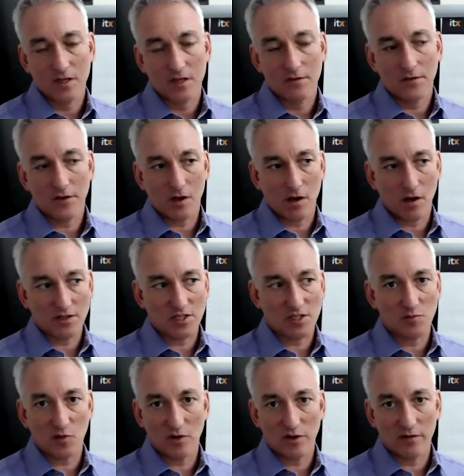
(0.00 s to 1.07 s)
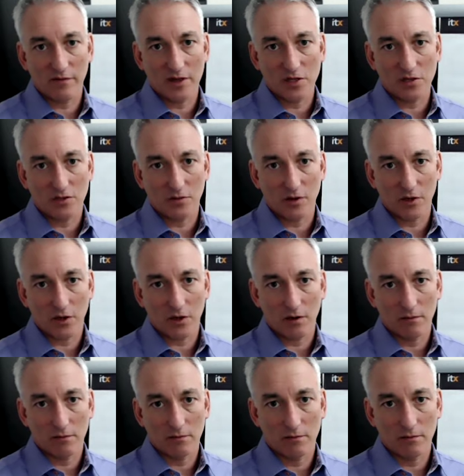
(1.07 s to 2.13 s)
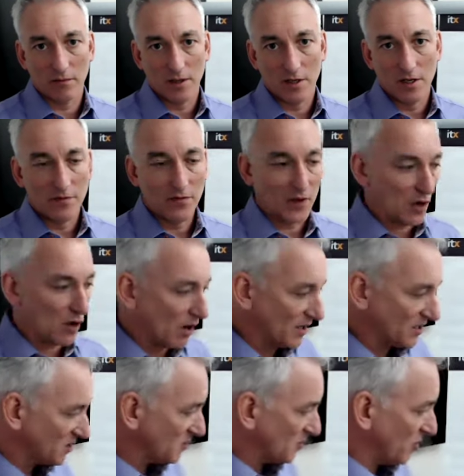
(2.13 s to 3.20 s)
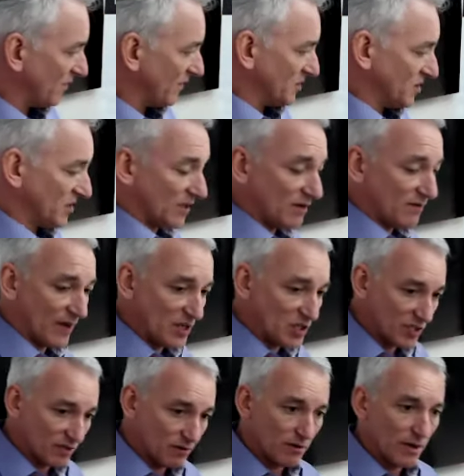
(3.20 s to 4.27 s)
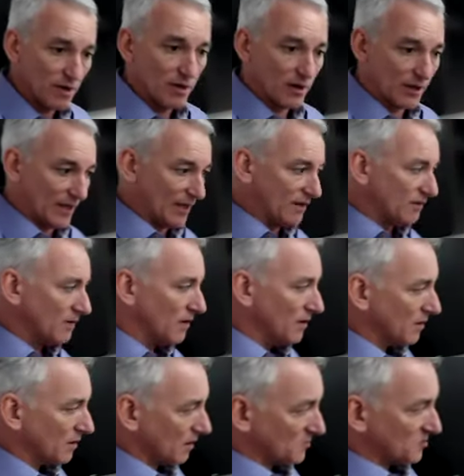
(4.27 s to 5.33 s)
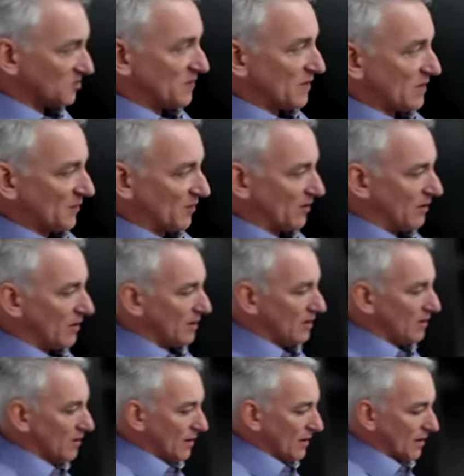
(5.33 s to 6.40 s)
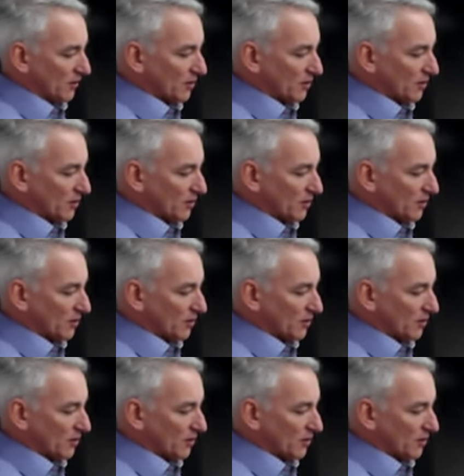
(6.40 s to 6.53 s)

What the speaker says: that causes more innovation to occur, that causes more innovation. Innovation, again, comes from people, and